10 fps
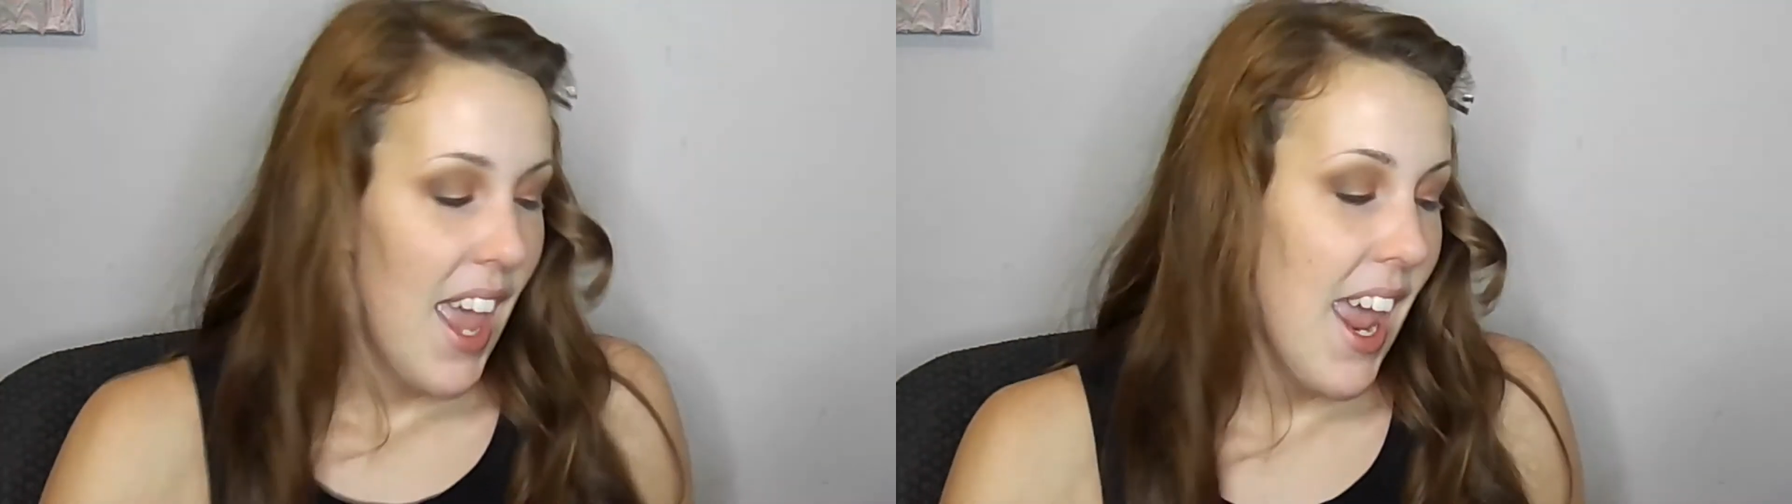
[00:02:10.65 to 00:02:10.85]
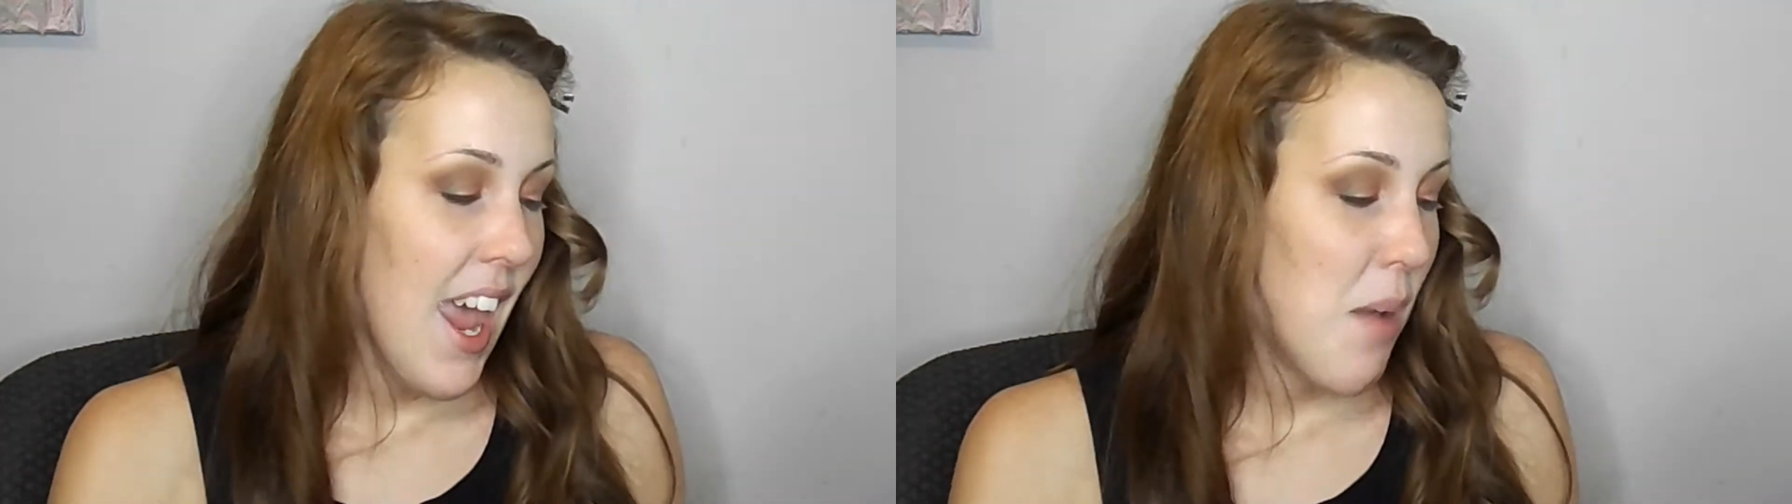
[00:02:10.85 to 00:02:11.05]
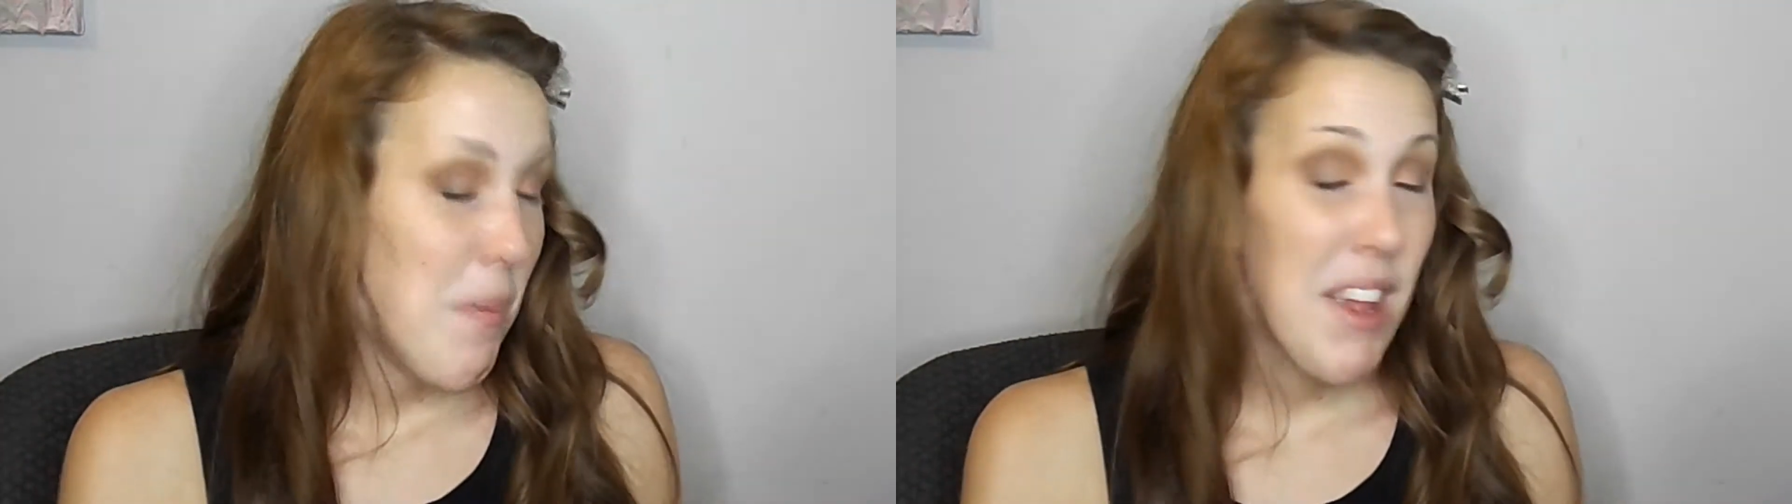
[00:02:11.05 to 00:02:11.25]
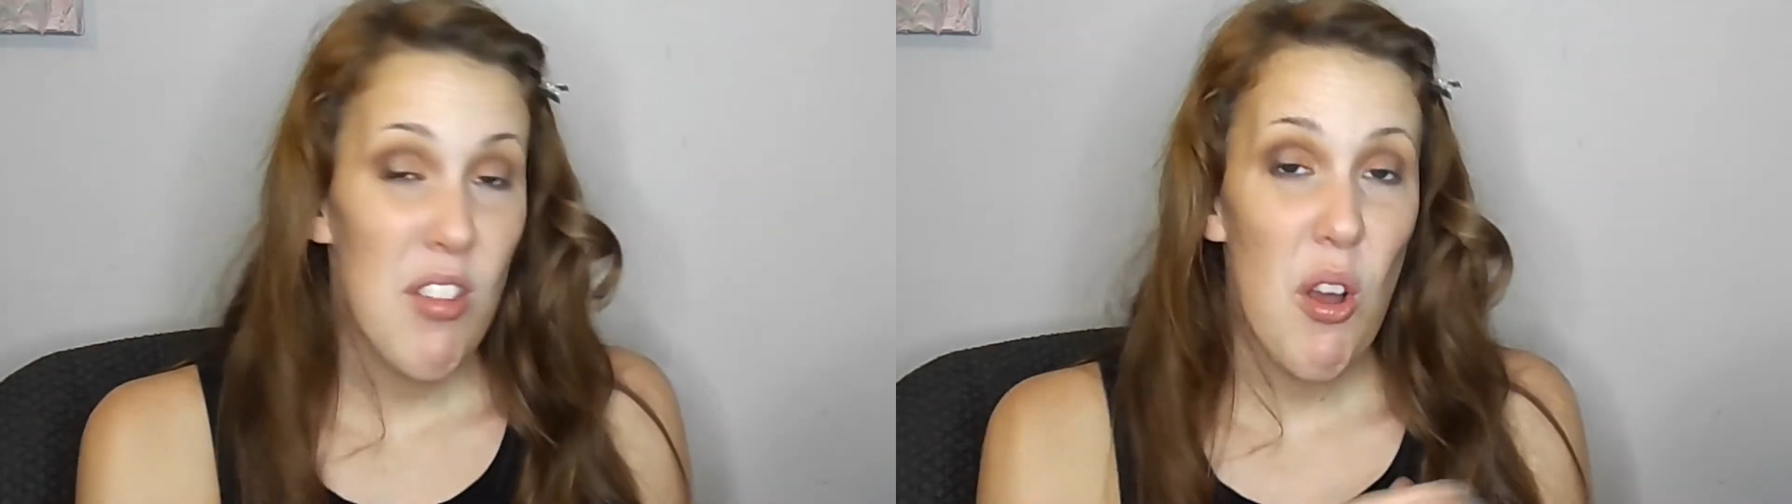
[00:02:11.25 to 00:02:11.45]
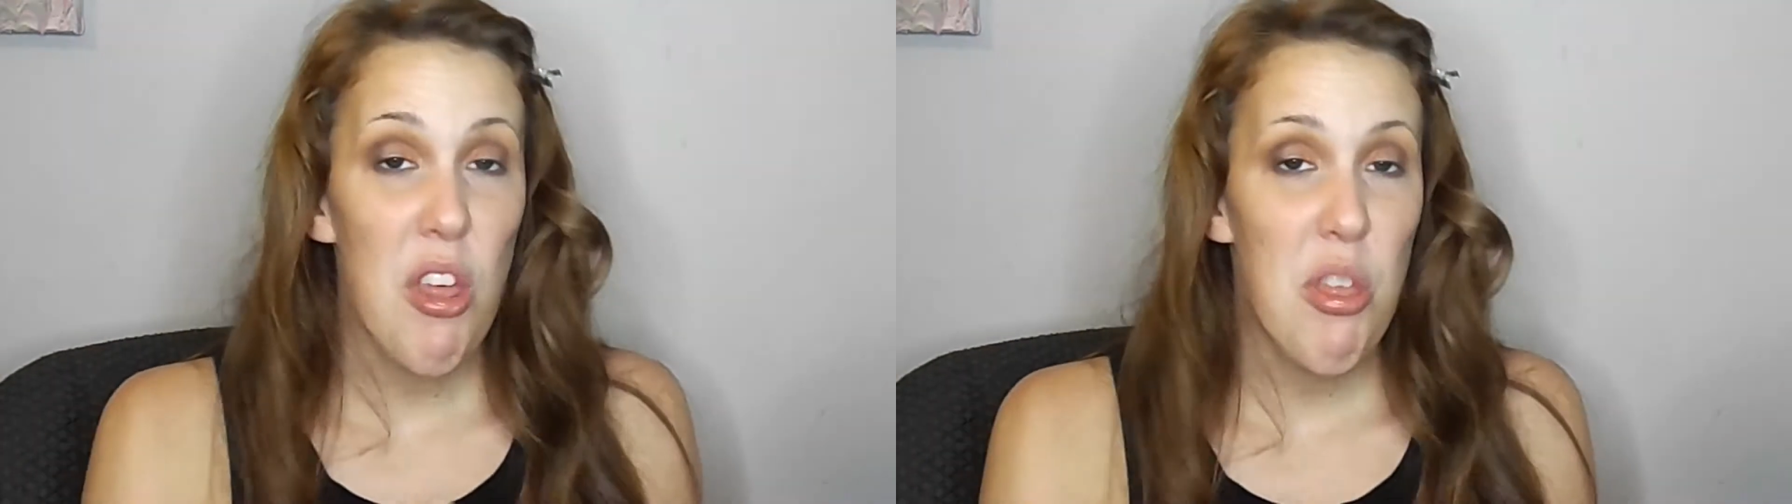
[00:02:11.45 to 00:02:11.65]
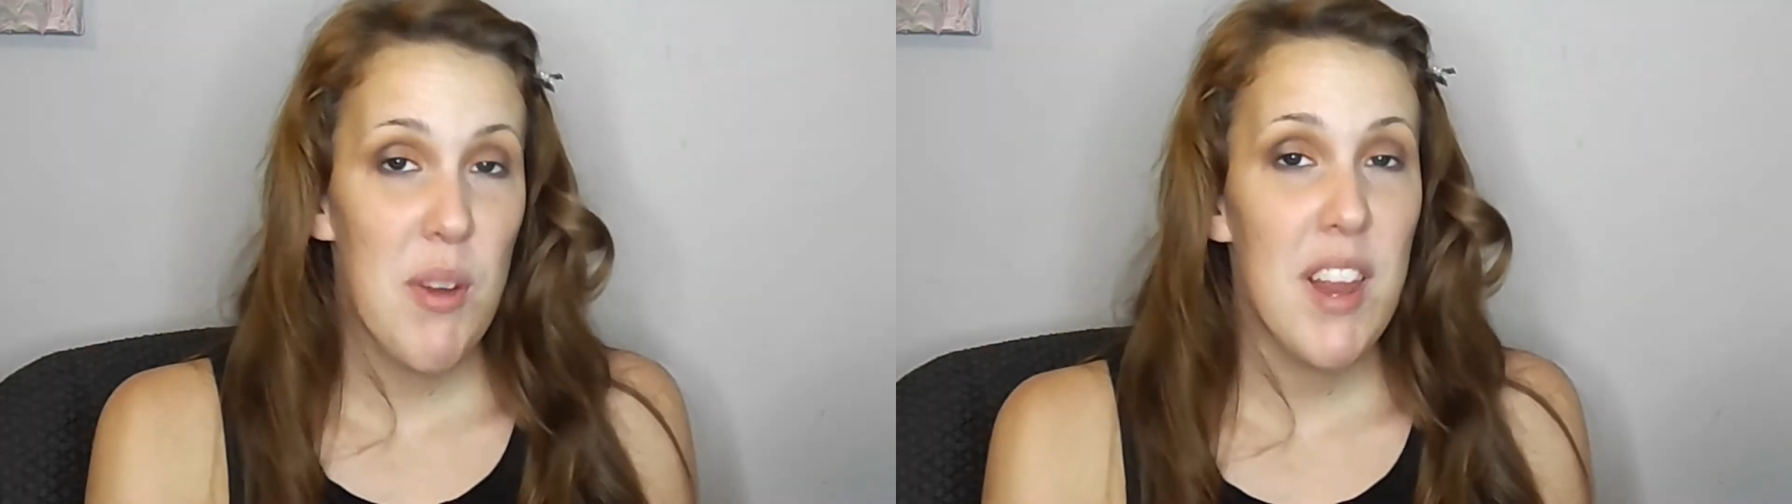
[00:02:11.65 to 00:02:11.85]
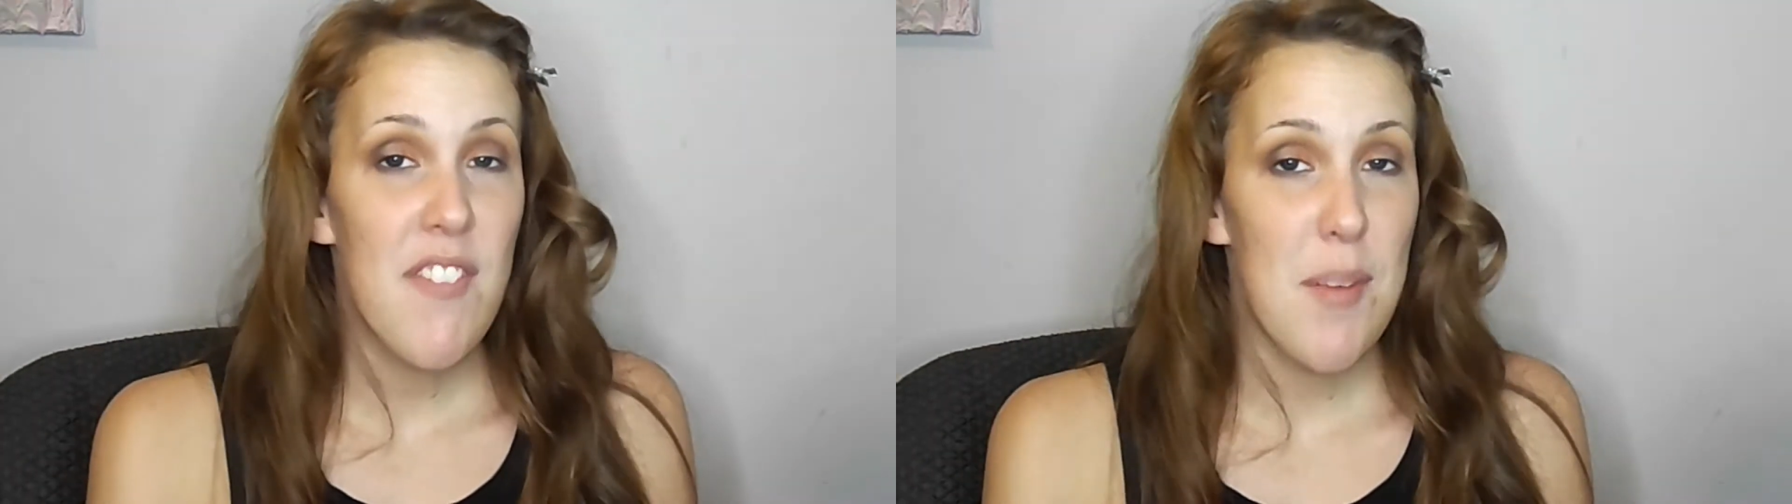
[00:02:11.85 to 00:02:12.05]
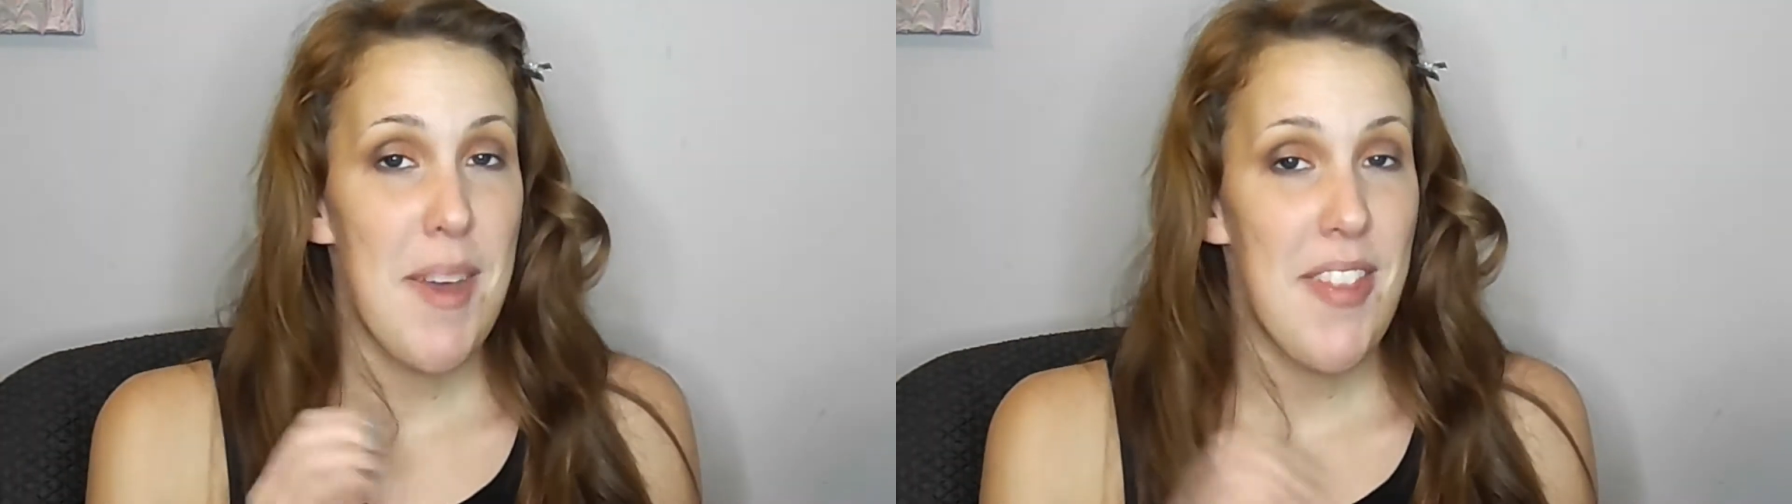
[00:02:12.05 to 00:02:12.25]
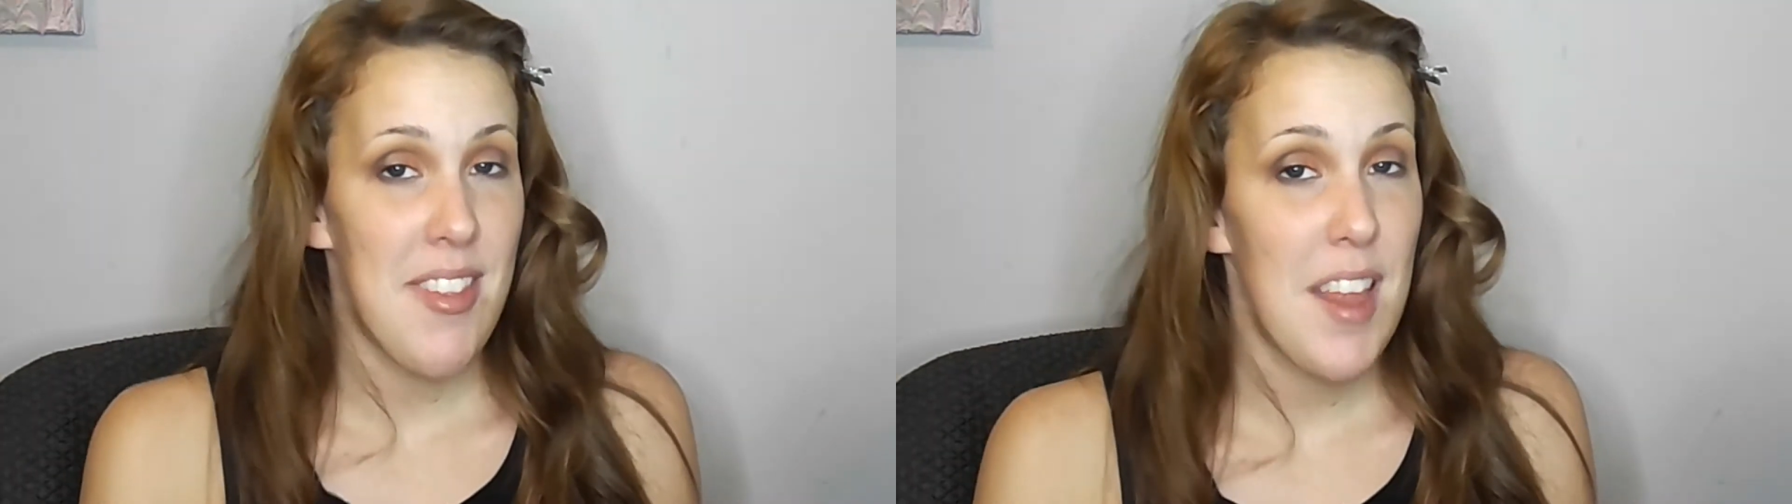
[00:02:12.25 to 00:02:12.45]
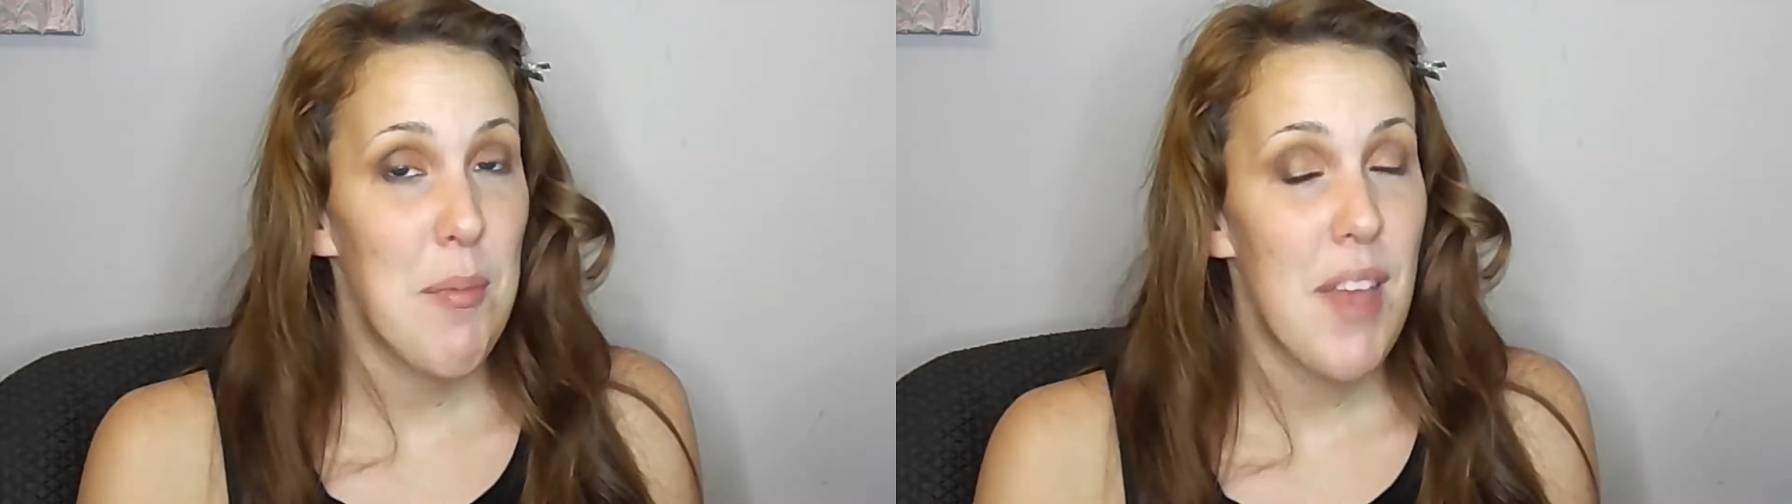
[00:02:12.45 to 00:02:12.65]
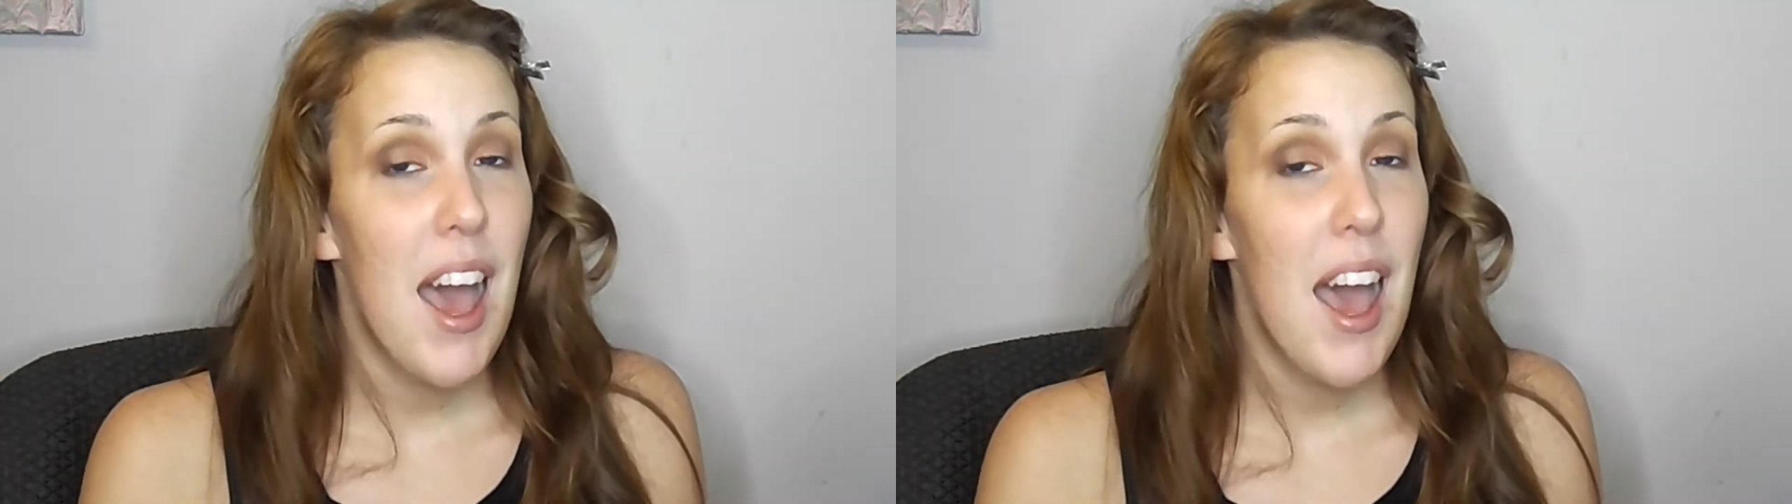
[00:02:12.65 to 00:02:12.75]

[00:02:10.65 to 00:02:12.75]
and mix all three of them at the same